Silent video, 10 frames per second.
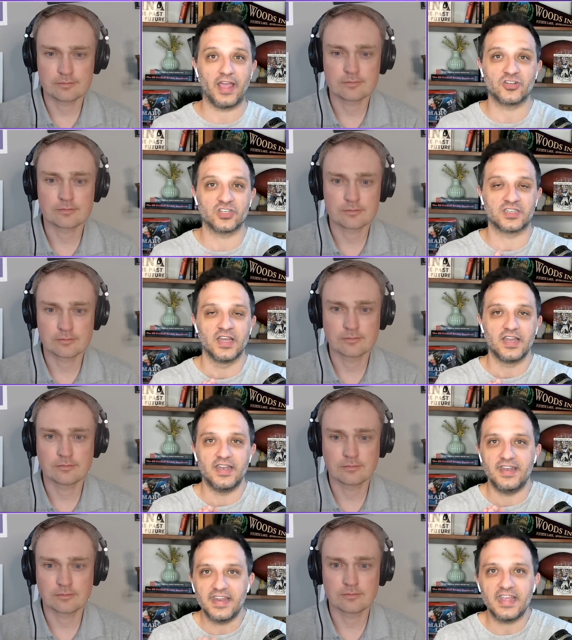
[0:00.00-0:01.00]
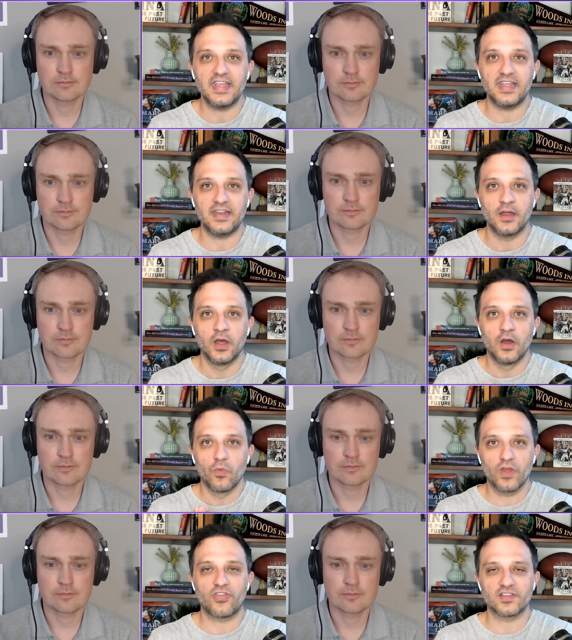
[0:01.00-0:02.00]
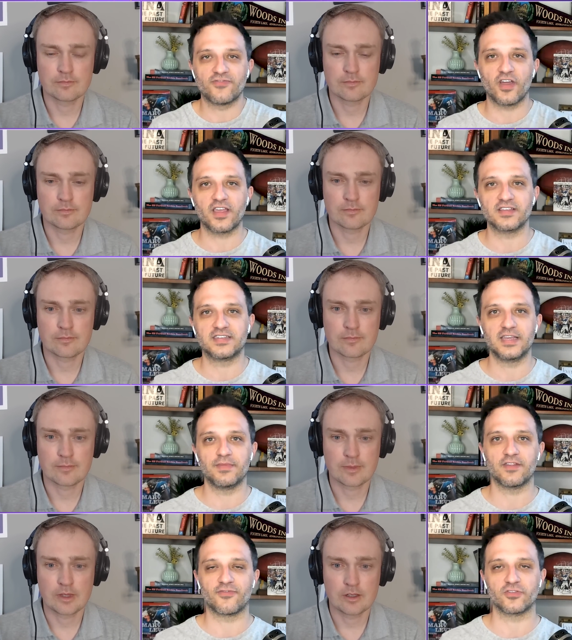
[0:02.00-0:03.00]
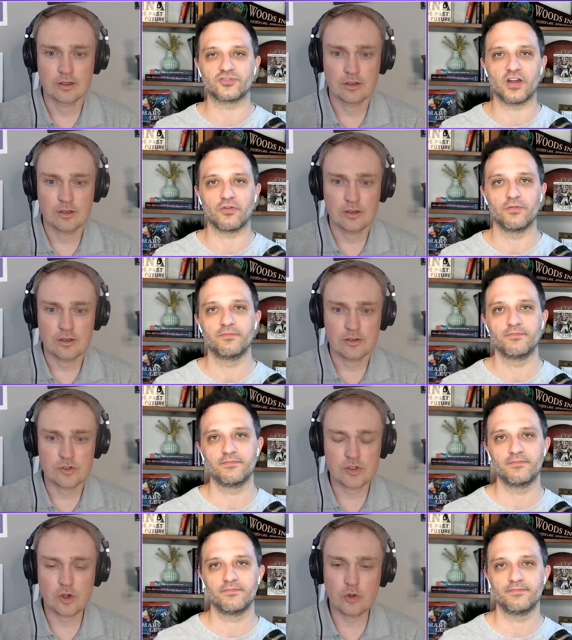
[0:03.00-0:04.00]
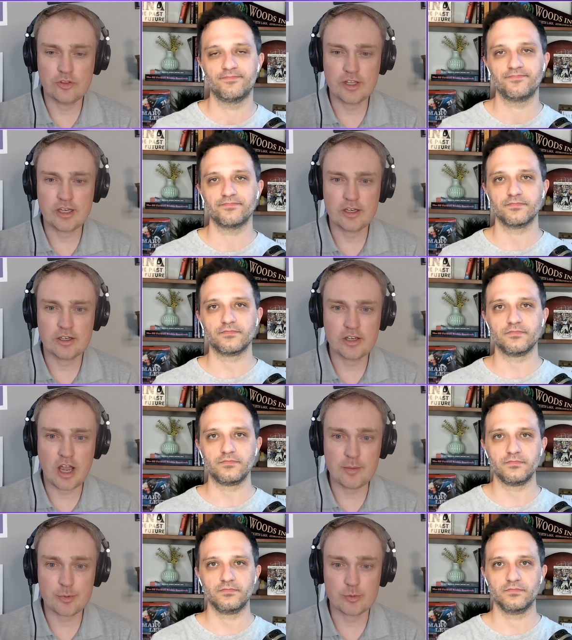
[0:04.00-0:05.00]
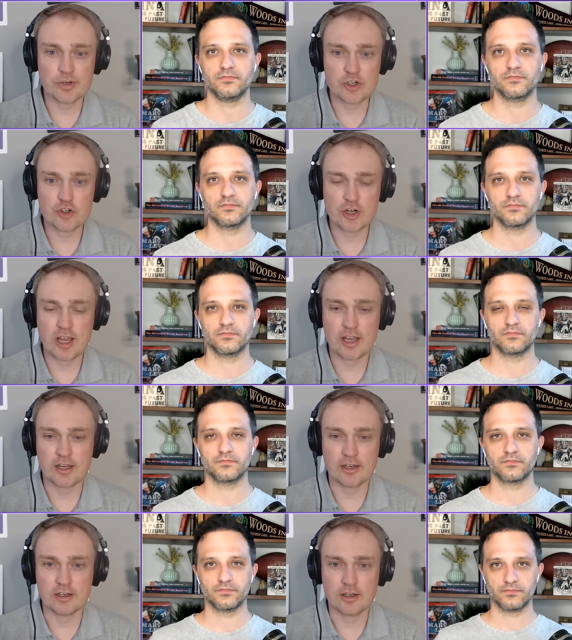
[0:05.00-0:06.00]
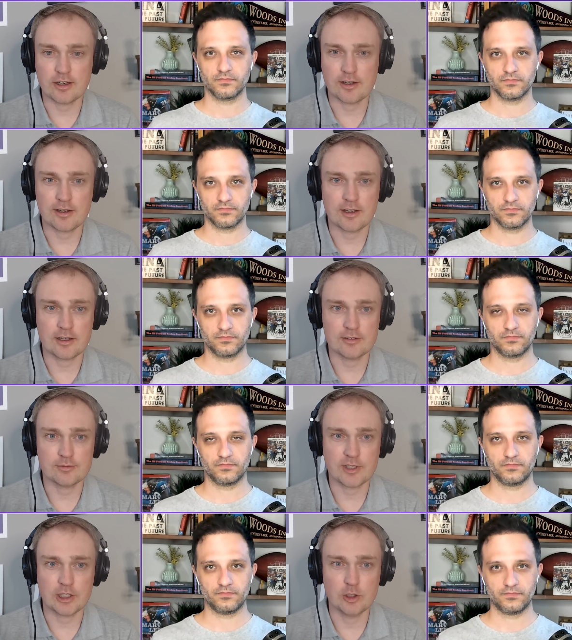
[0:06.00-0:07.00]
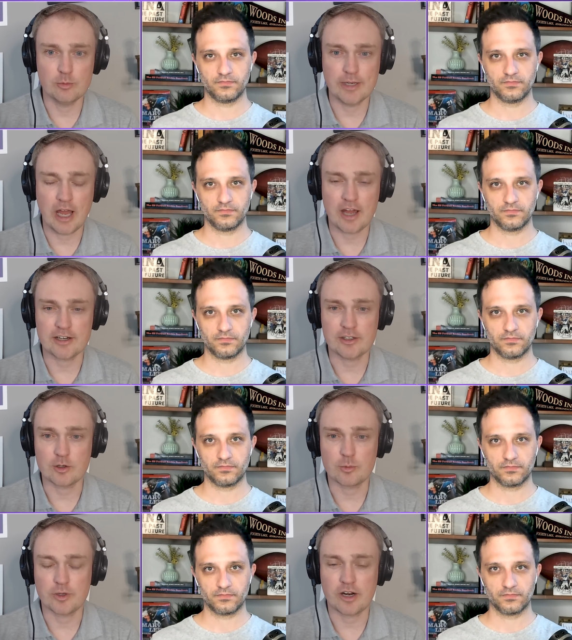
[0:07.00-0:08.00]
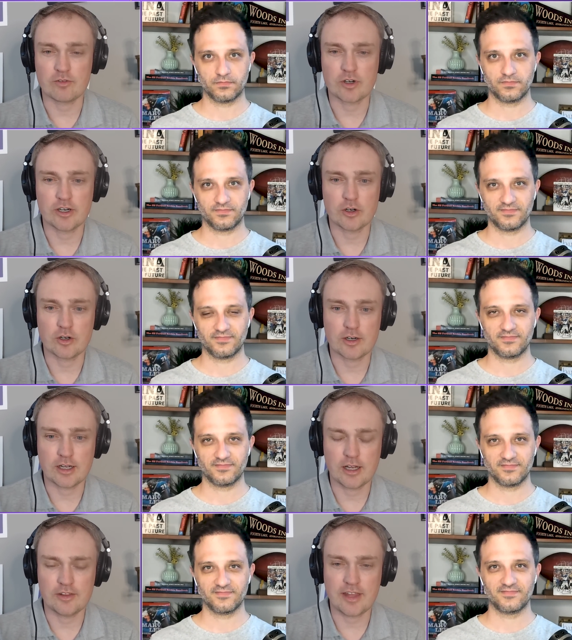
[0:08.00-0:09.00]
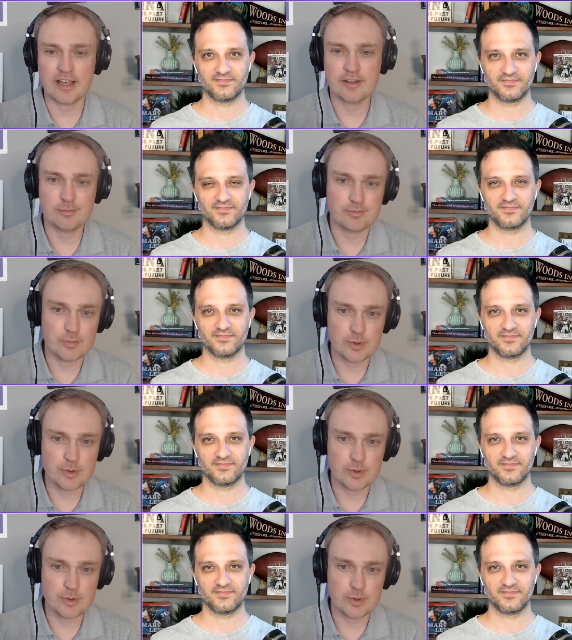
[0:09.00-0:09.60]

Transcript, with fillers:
Speaker 1: and just need with this Vikings team in the first round.
Speaker 2: So the Kiper McShay uh, Illuminati or whatever here, uh, they